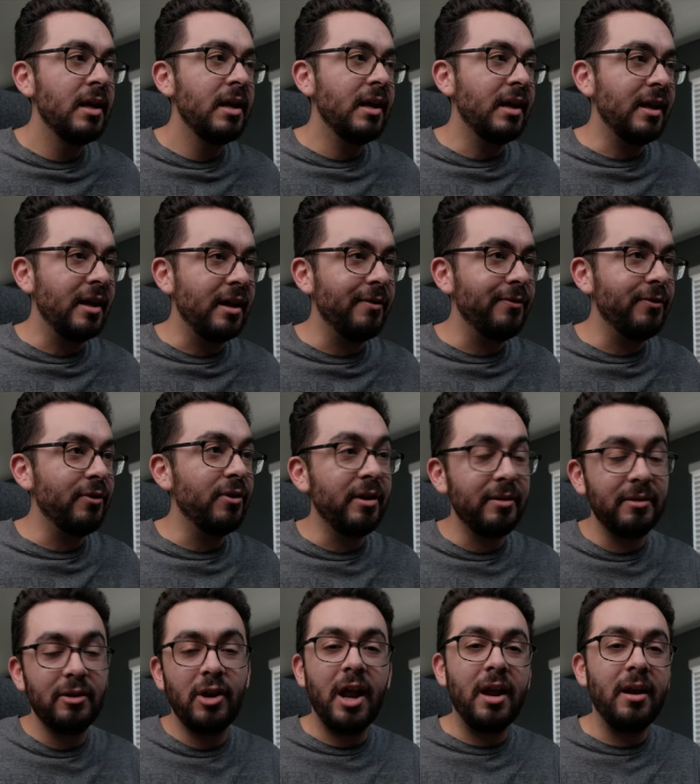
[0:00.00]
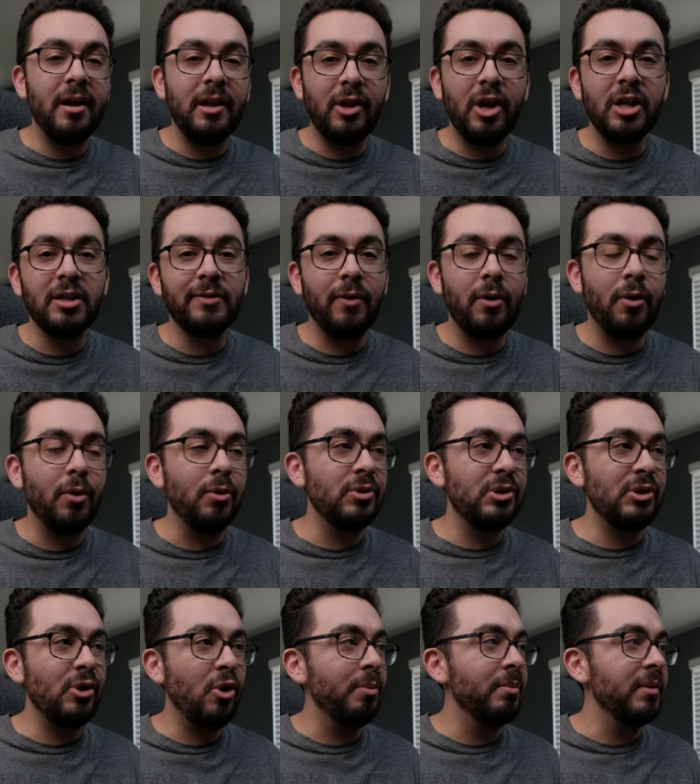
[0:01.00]
uh, for editing his photos
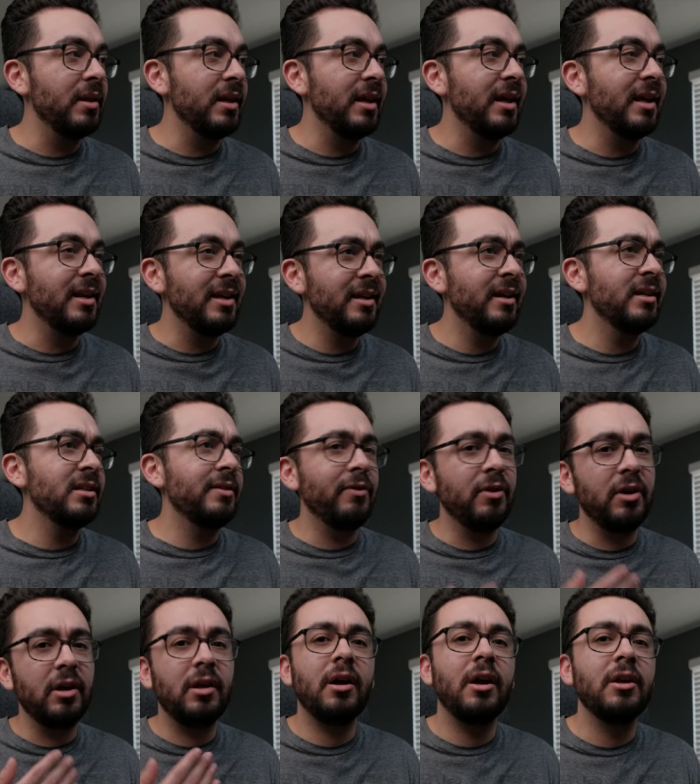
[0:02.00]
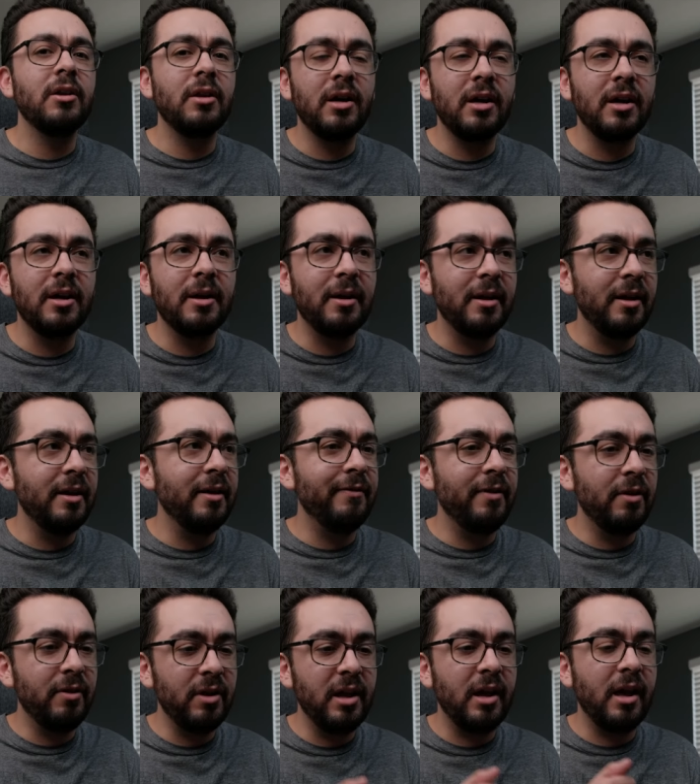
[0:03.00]
normally, and he has a very uh, a
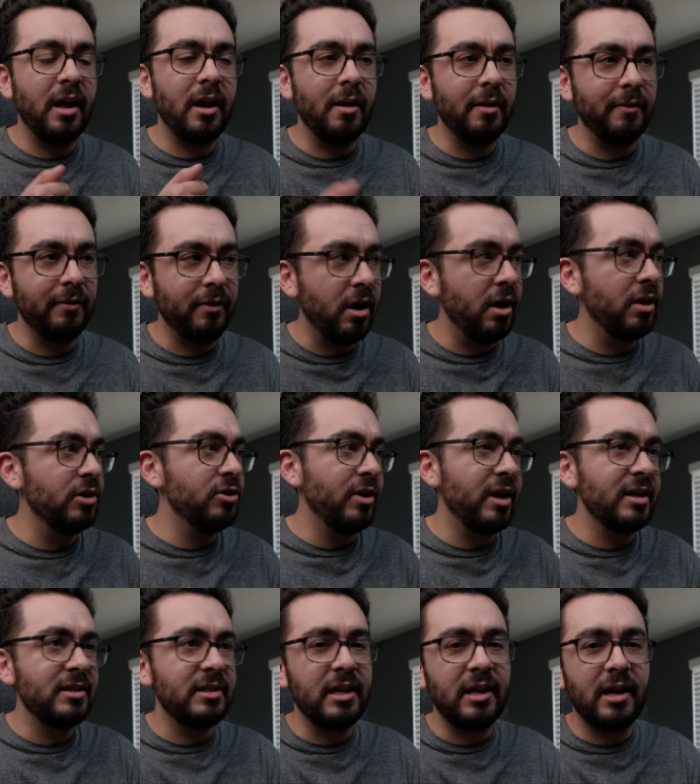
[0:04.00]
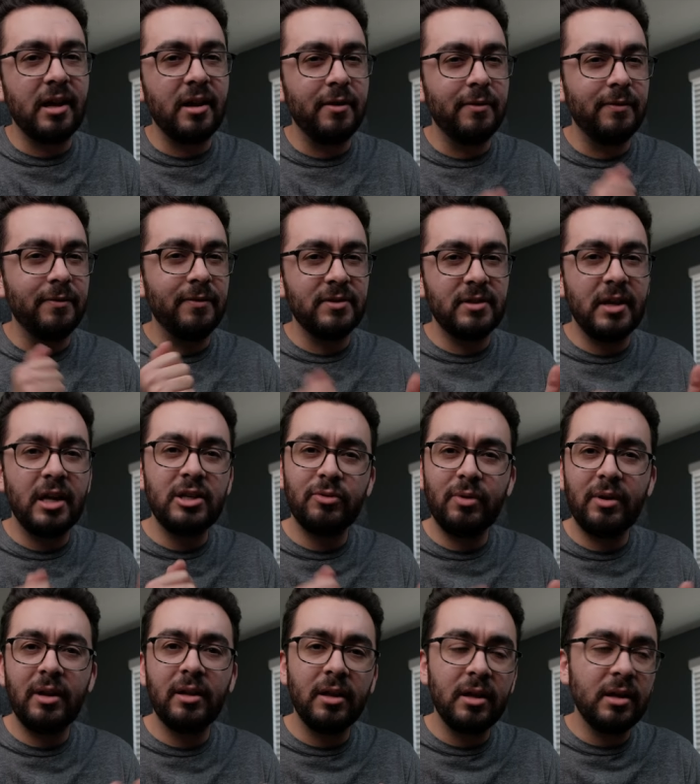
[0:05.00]
very kind of contrasty, kind of
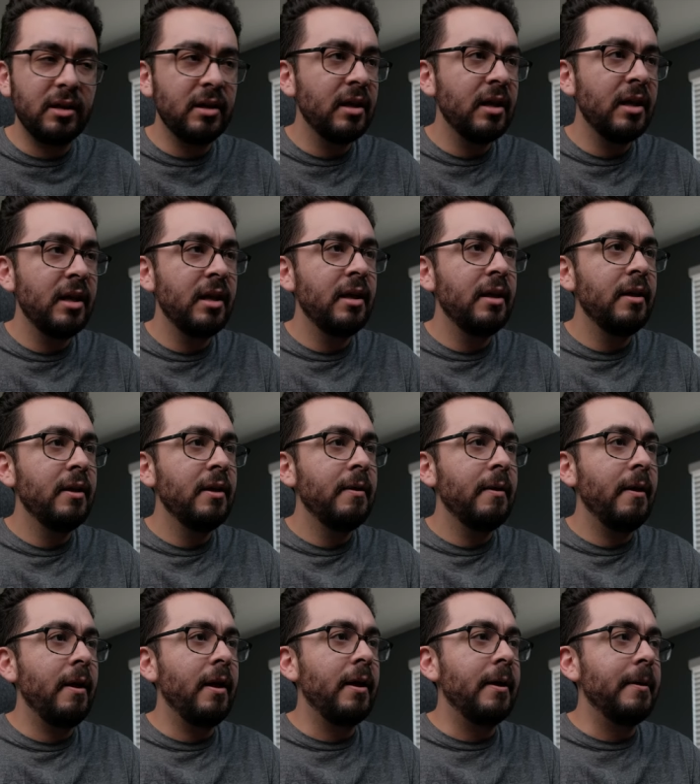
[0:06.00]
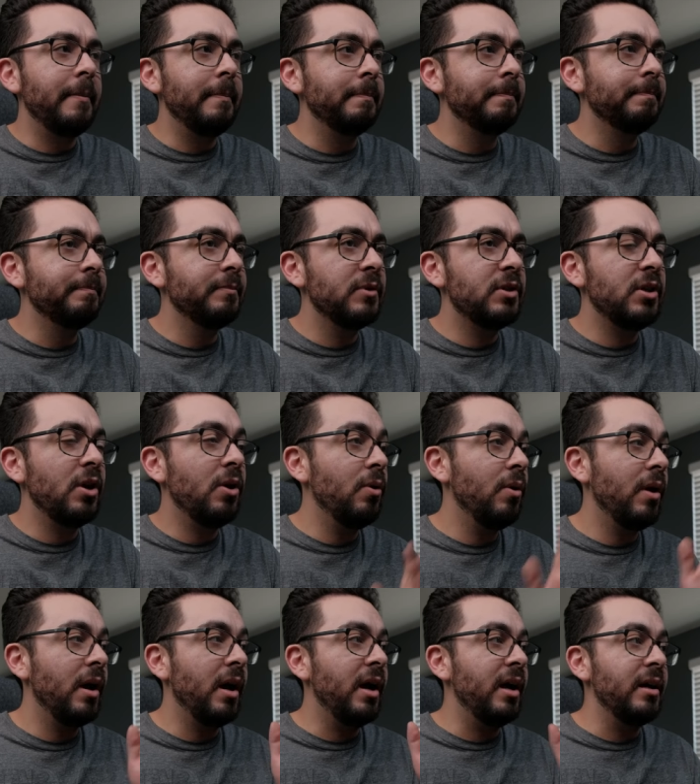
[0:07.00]
saturated look. Um,
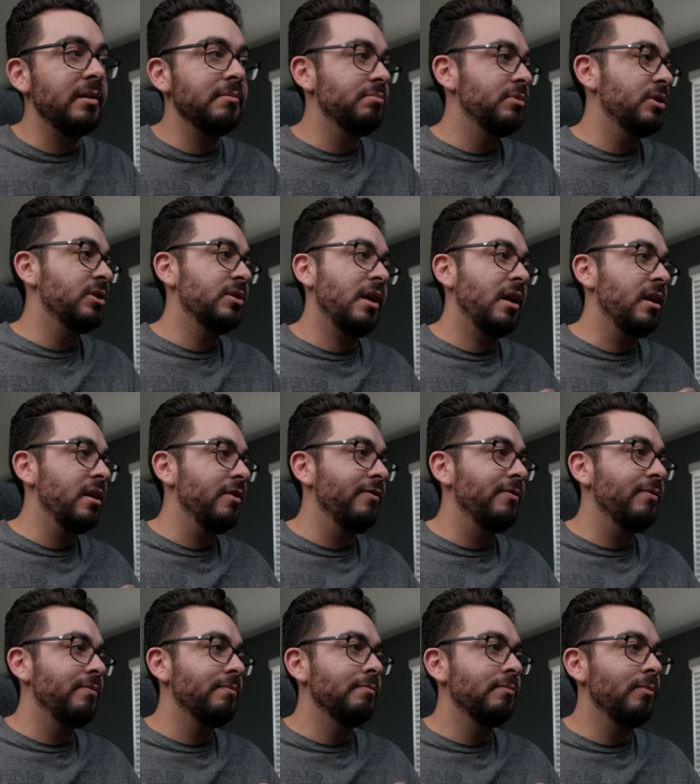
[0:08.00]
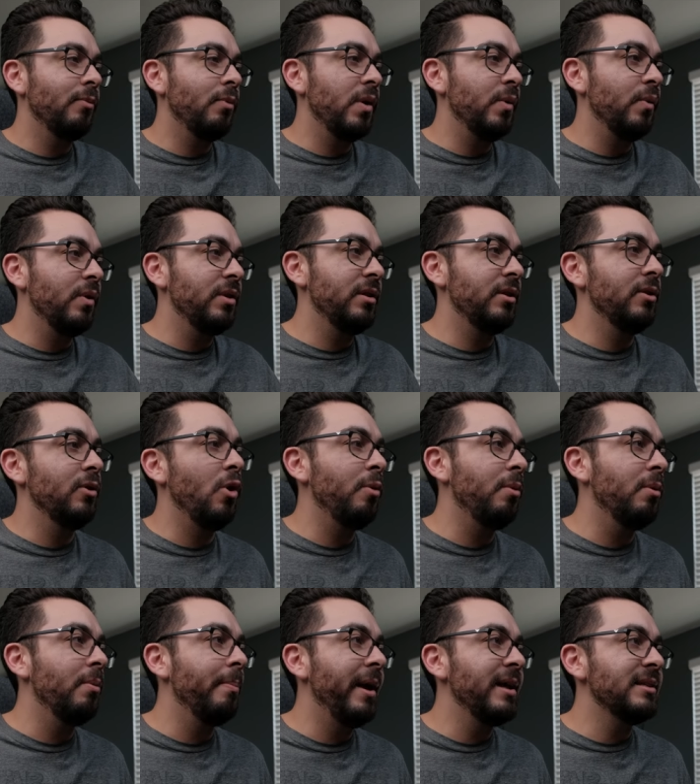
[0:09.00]
so I just kind of went with a
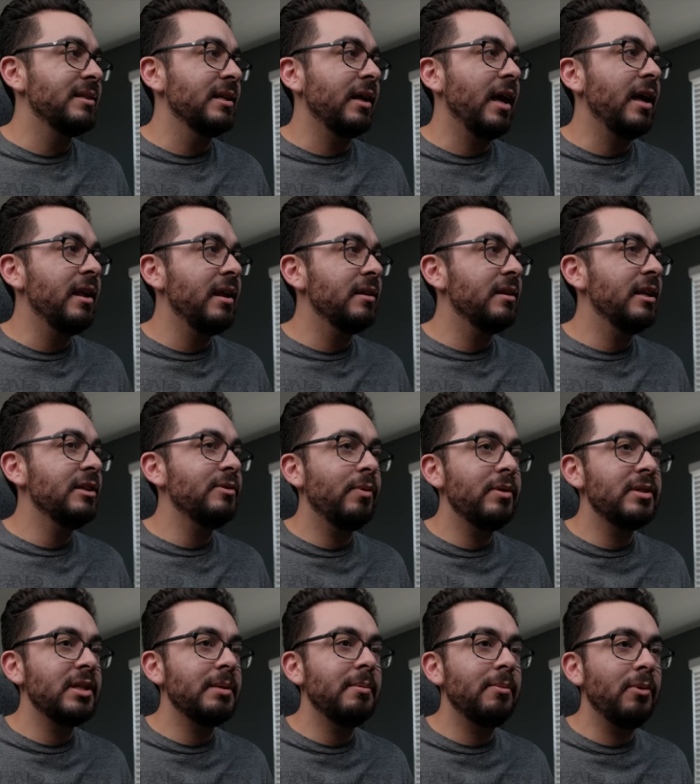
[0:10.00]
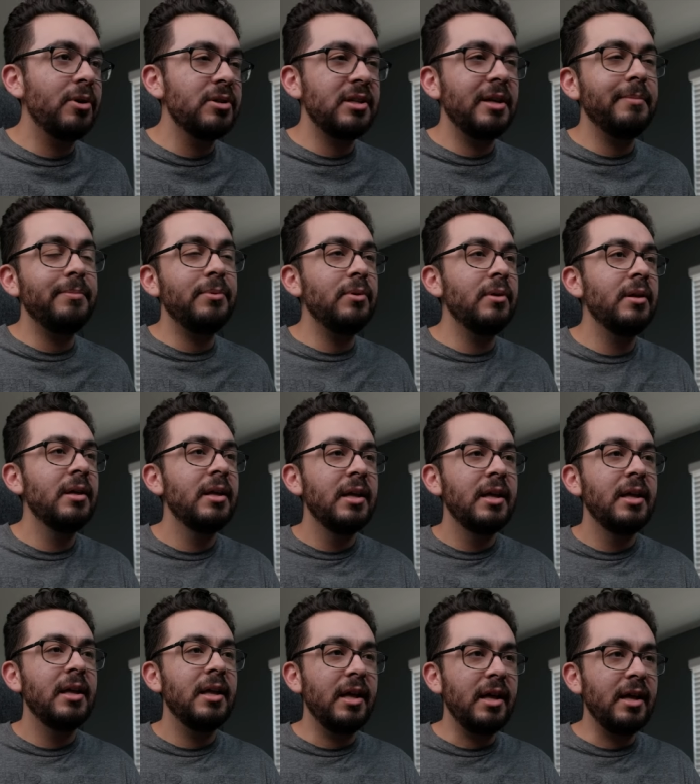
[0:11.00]
normal basic edit. This one's a little more simple,
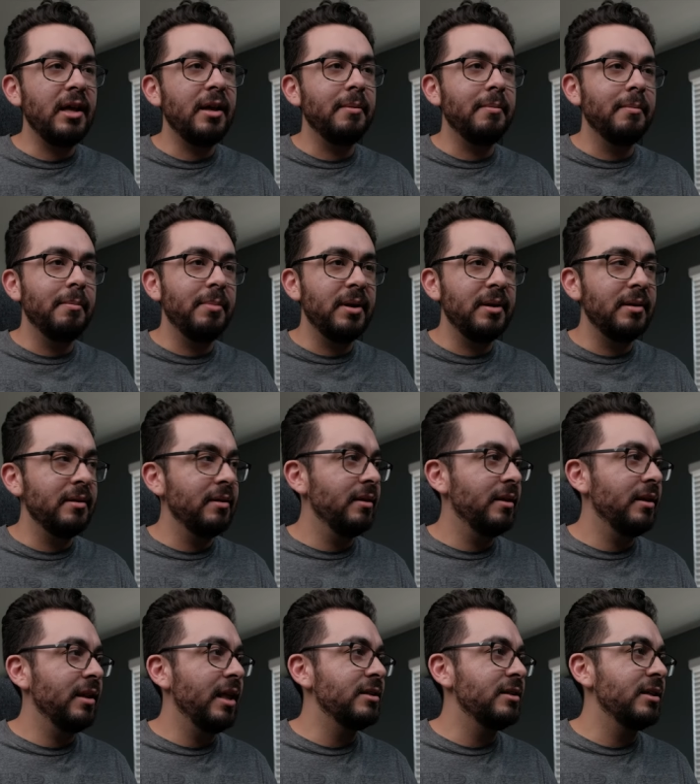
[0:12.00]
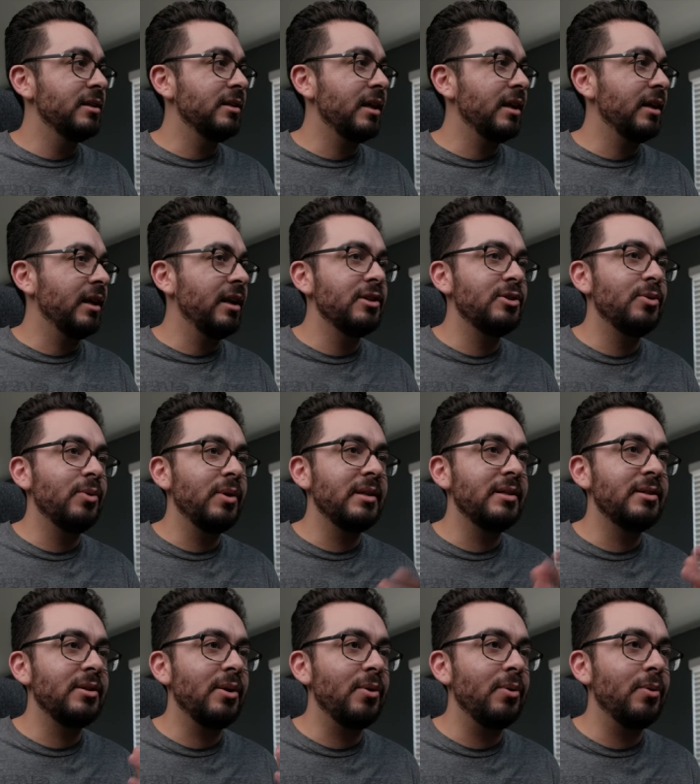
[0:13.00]
um, but let's just kind of get into it.
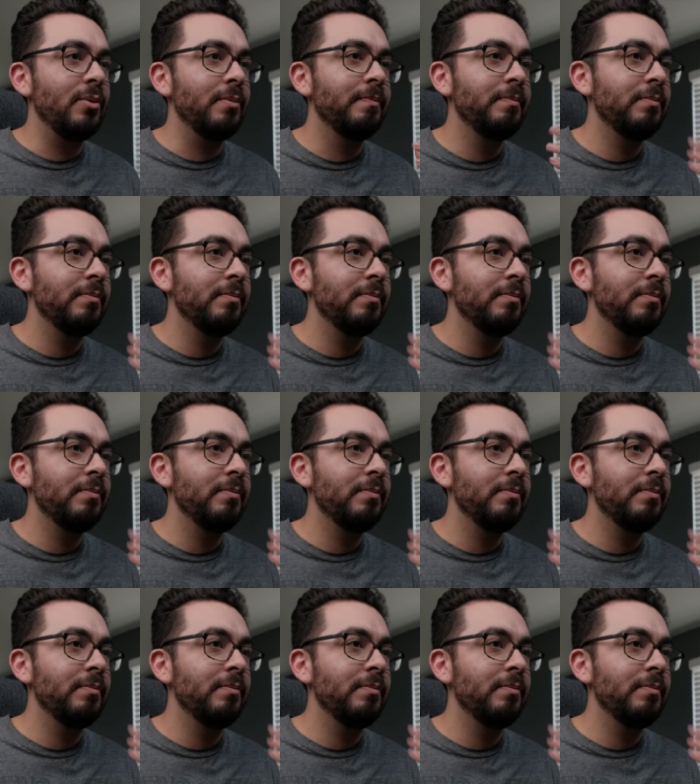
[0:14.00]
So